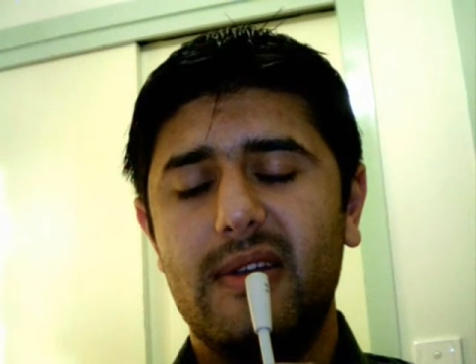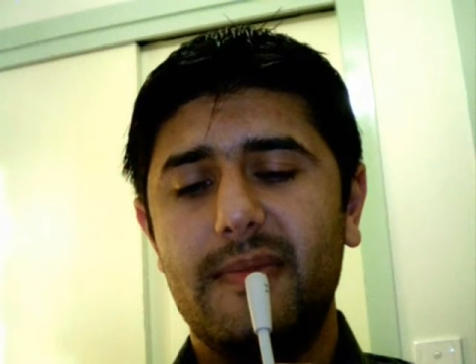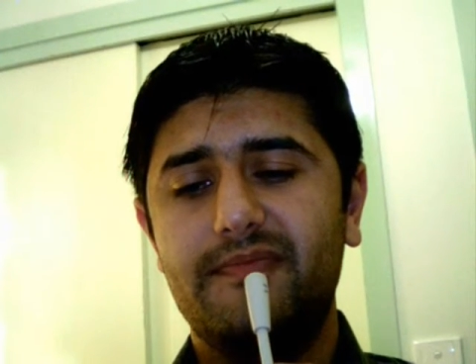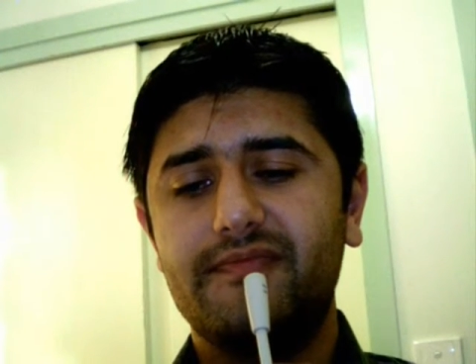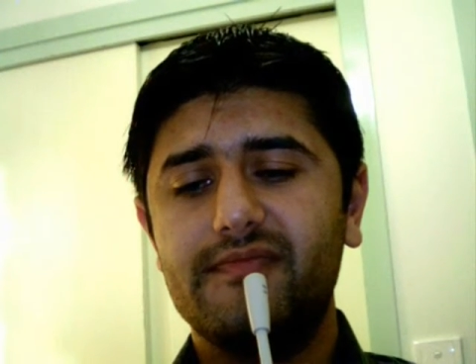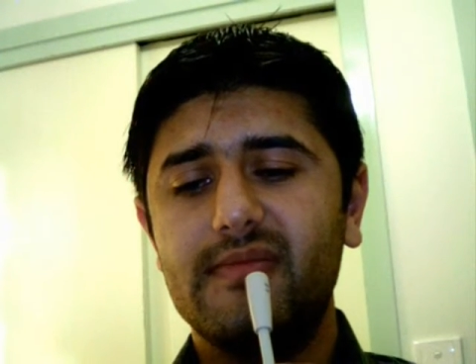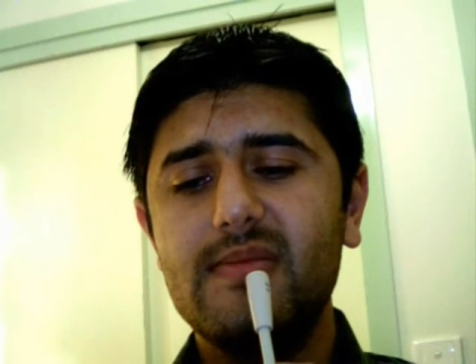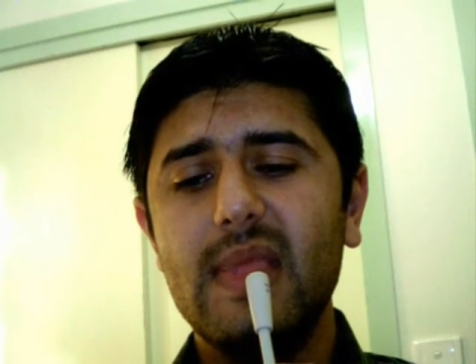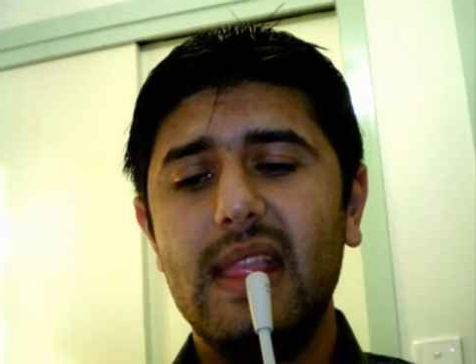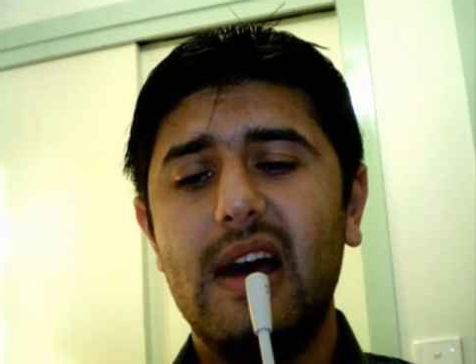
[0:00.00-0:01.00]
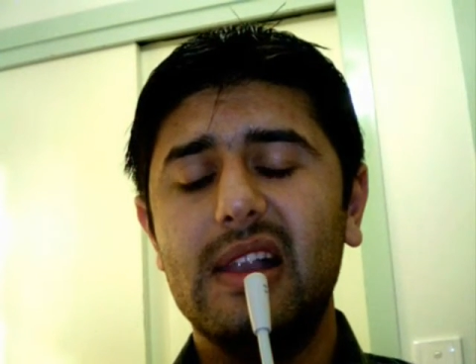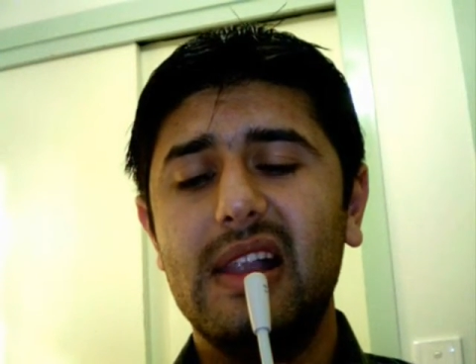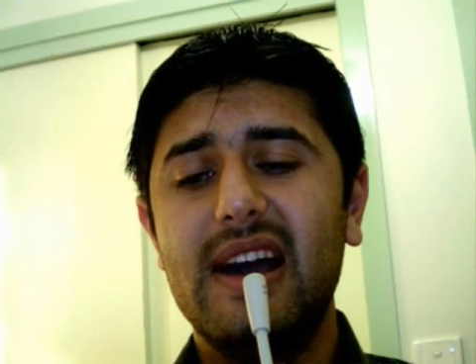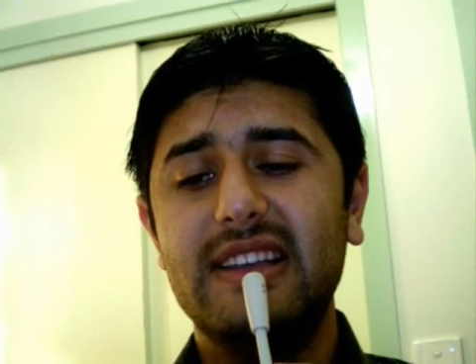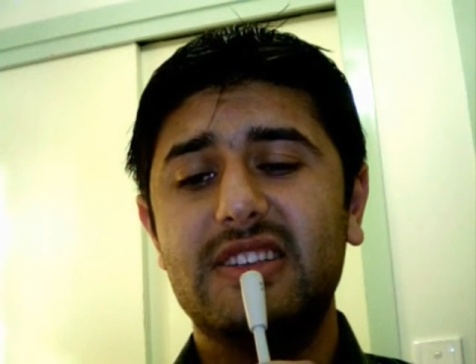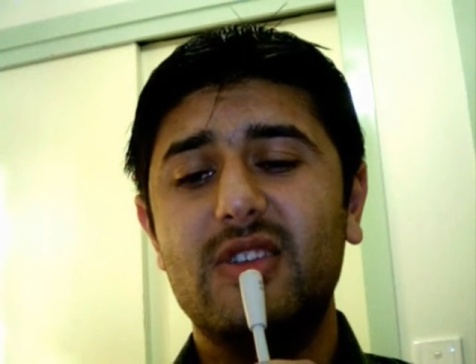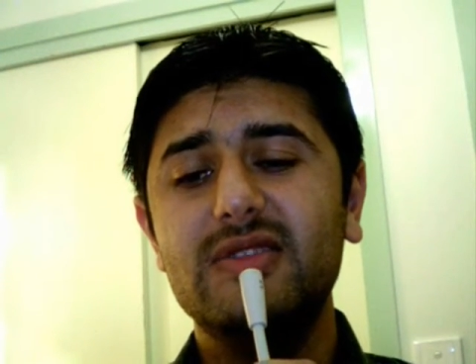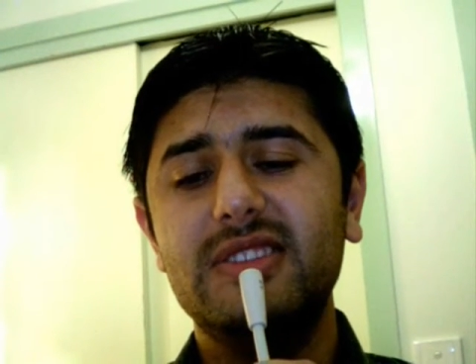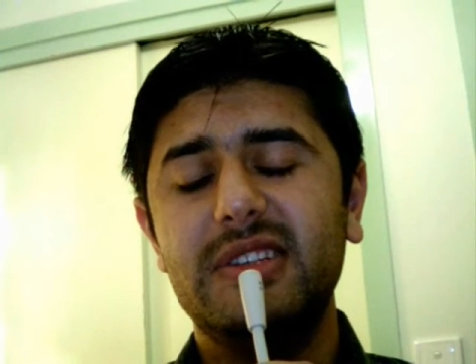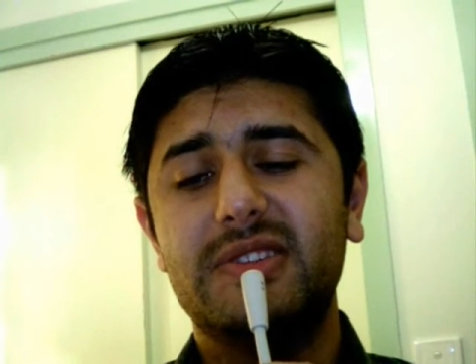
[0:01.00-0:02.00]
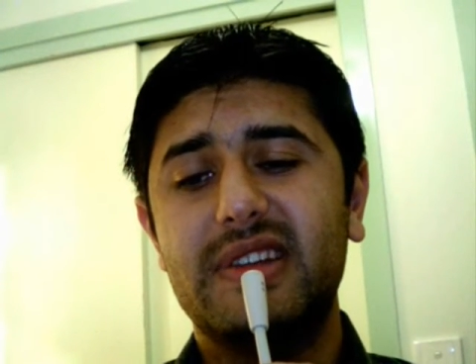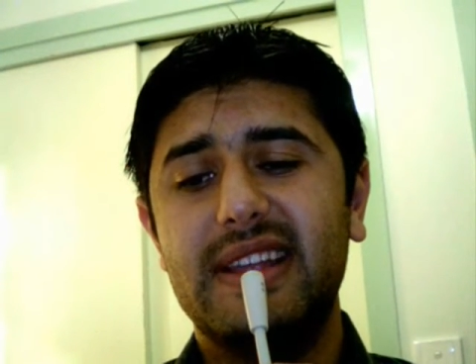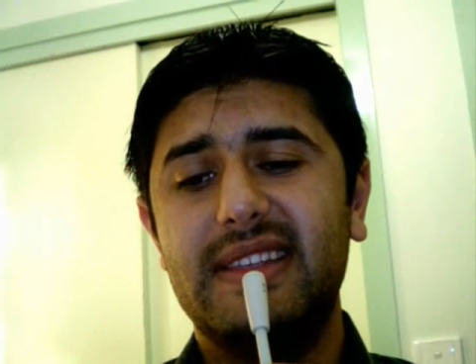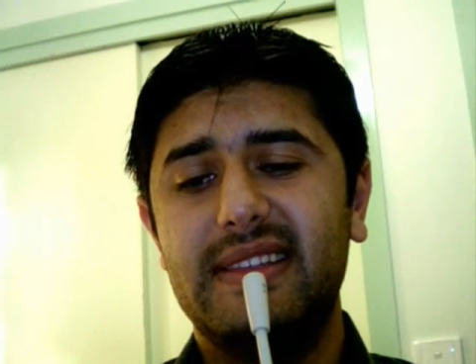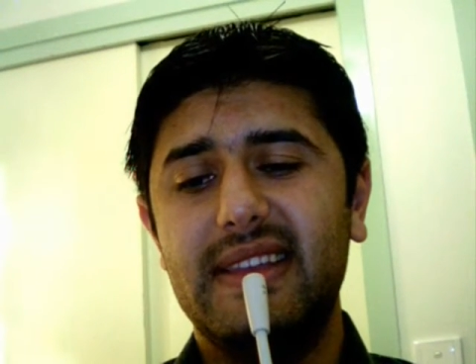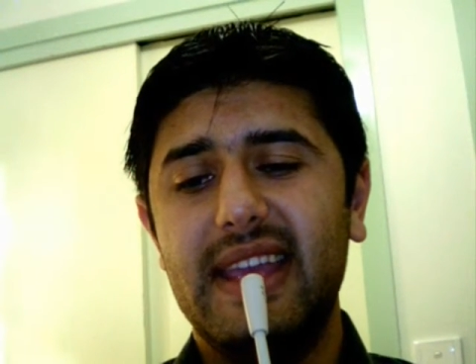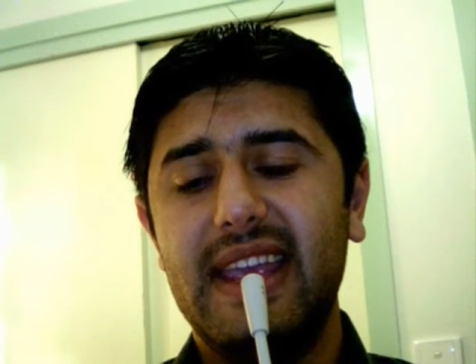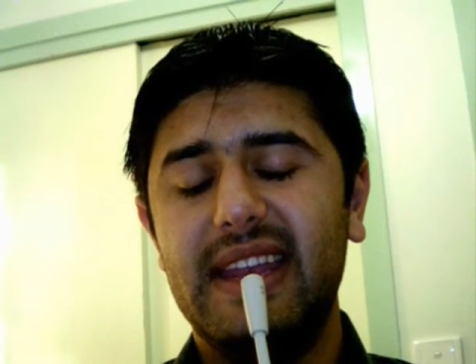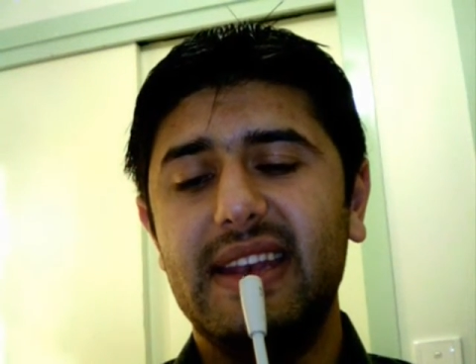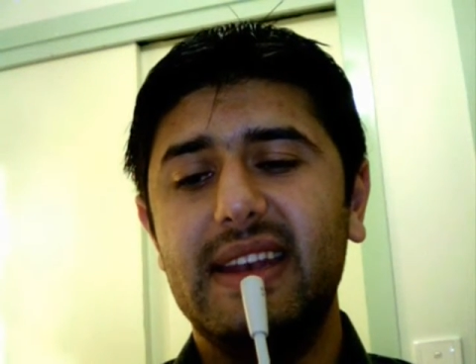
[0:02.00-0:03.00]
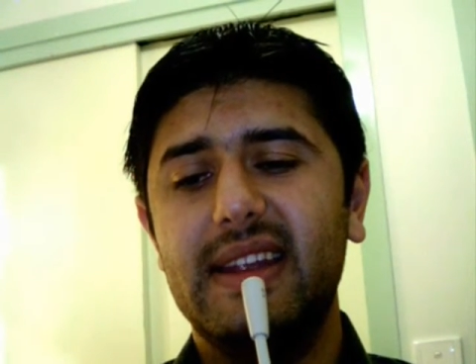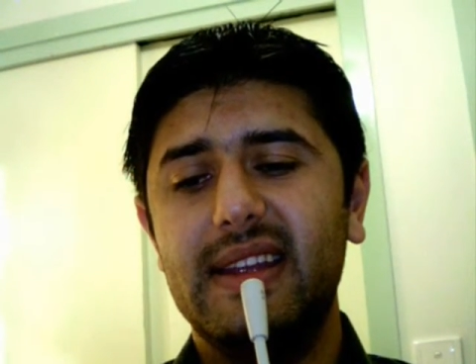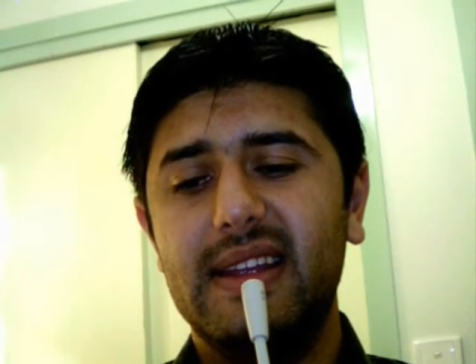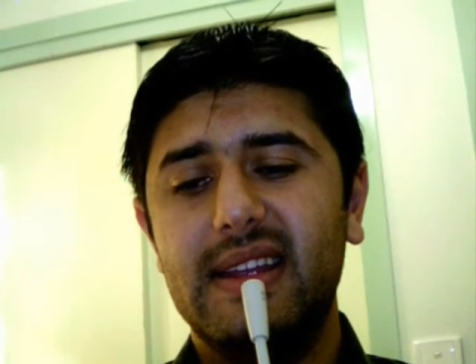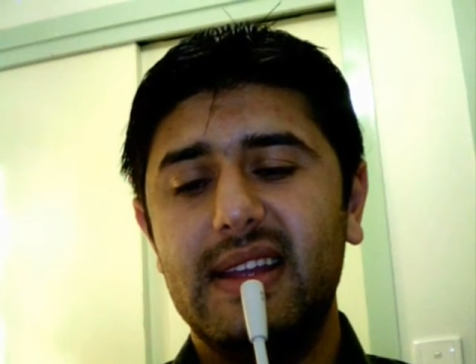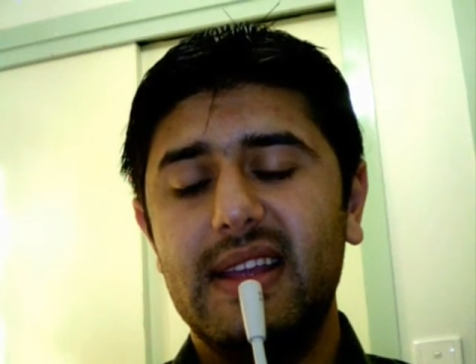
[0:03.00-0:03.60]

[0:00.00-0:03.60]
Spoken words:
Allah is concentrated in